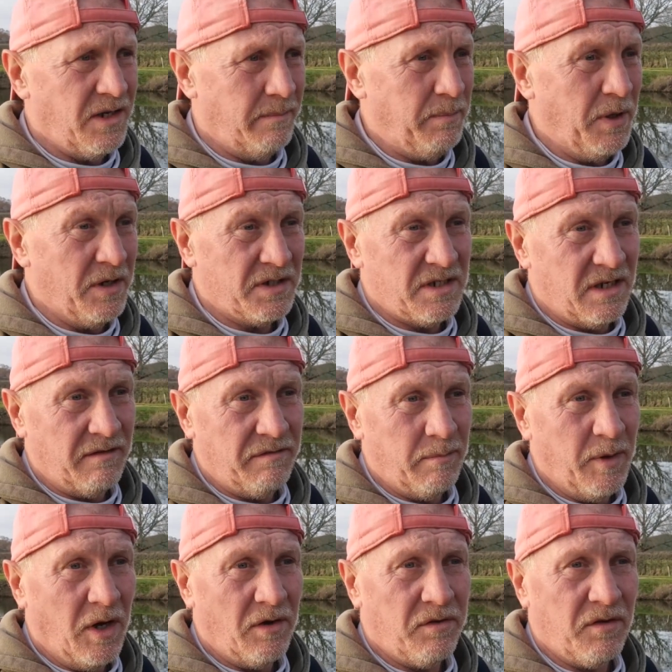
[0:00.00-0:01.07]
Personally, for
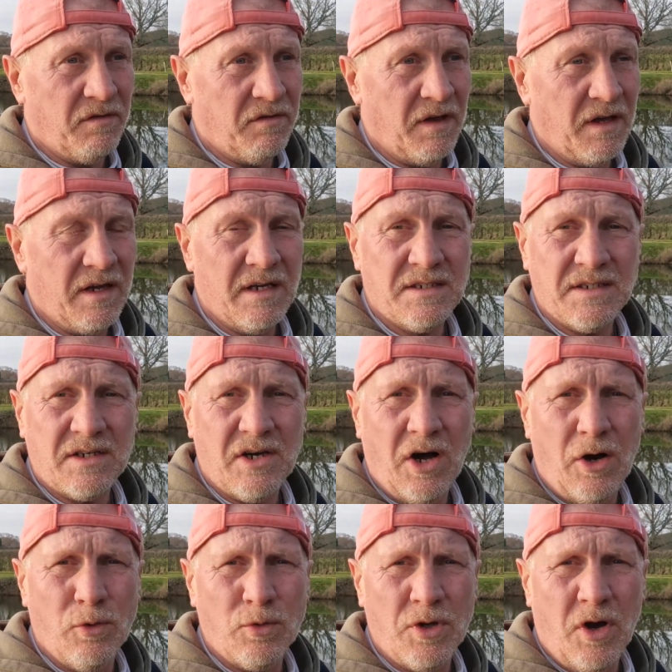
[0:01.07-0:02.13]
me, I just think it's the
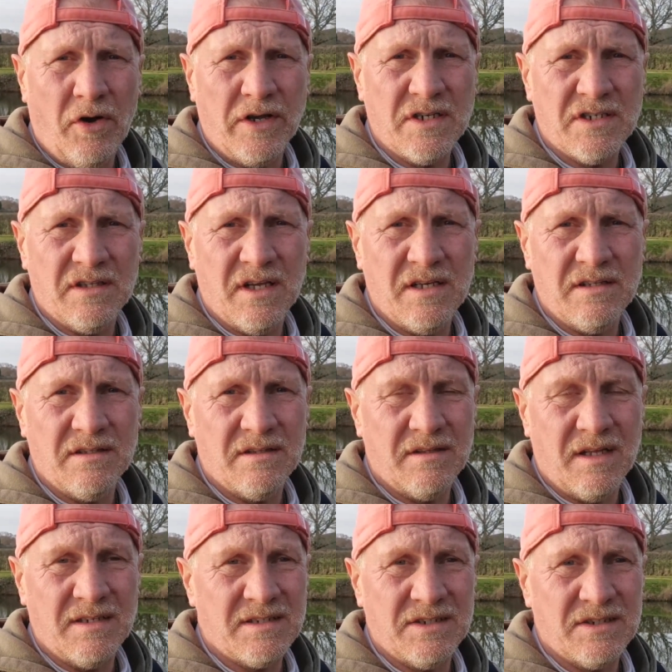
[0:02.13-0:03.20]
cold nights, and then
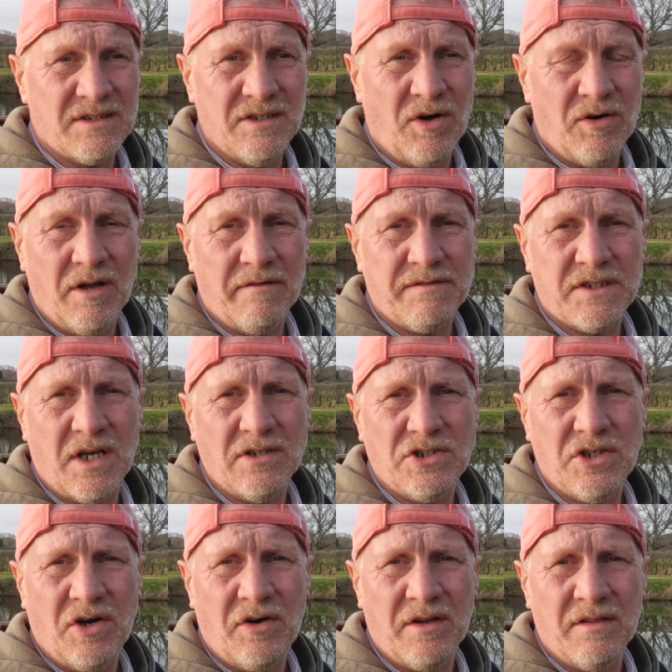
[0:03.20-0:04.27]
there's just not enough
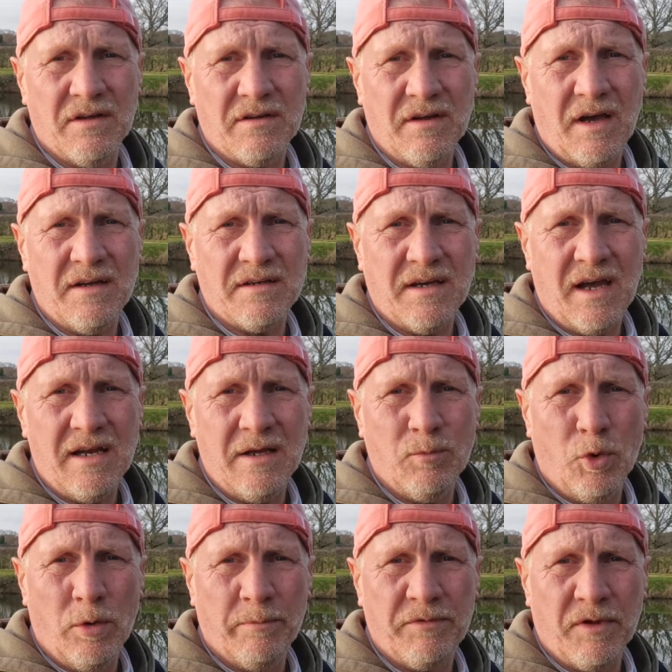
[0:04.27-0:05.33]
sunshine in the day to get any
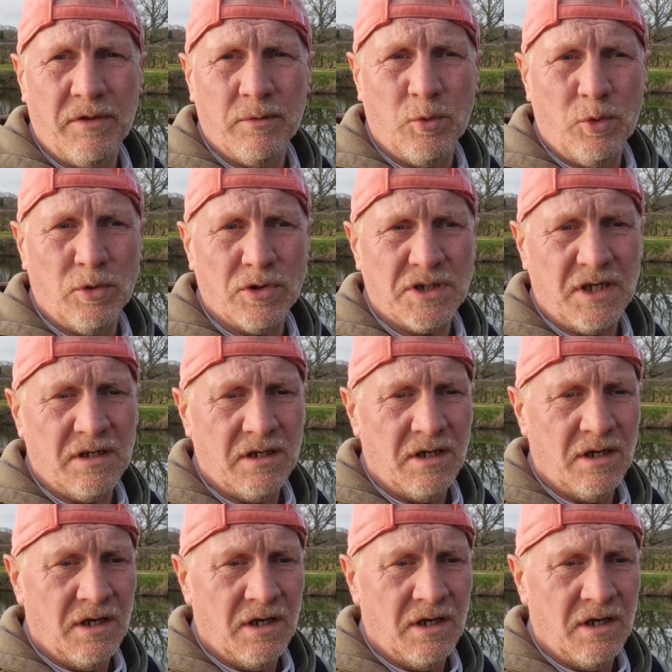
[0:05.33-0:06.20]
warmth on the water,